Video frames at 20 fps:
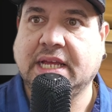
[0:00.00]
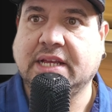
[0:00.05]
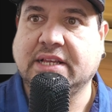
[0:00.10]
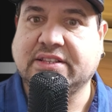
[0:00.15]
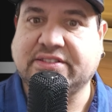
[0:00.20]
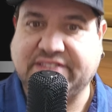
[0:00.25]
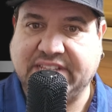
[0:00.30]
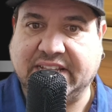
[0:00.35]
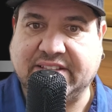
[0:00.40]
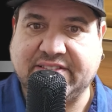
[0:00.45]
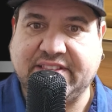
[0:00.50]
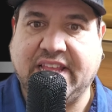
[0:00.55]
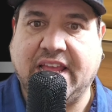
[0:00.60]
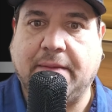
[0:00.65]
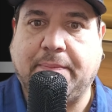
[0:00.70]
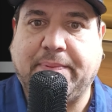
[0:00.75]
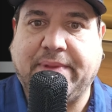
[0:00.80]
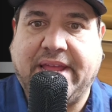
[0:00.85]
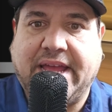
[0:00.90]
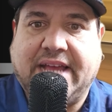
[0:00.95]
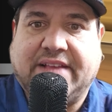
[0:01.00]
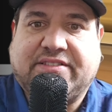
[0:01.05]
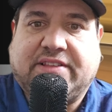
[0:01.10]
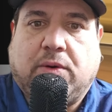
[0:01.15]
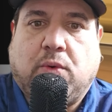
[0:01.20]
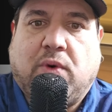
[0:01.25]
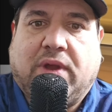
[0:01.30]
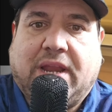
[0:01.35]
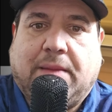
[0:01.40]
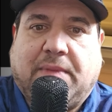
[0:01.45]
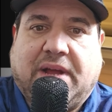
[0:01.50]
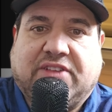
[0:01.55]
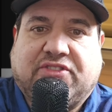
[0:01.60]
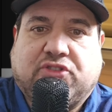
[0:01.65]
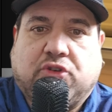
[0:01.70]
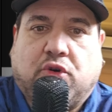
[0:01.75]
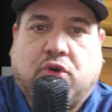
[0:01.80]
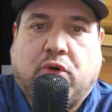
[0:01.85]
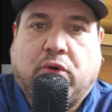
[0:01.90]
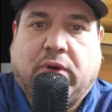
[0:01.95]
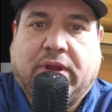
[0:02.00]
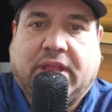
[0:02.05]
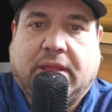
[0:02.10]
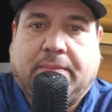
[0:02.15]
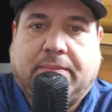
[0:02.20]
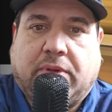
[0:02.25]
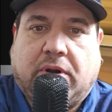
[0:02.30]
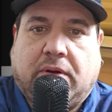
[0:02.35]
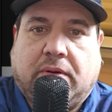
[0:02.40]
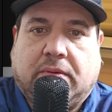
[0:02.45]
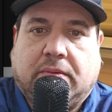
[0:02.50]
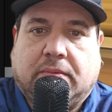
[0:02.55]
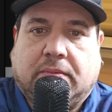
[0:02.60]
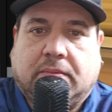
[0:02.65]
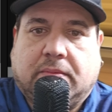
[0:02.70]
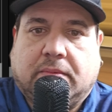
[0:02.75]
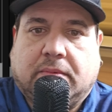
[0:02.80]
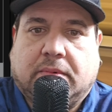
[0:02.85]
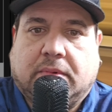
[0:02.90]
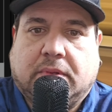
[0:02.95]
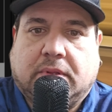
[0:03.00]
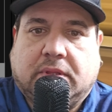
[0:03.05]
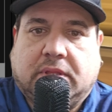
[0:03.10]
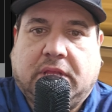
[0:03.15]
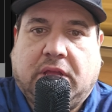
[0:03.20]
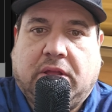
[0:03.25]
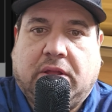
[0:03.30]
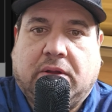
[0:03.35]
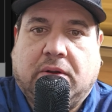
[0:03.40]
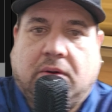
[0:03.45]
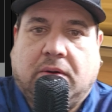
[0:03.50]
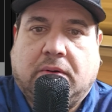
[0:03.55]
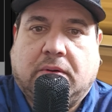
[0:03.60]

60 FPS, and why am I so crooked, bro? There you go.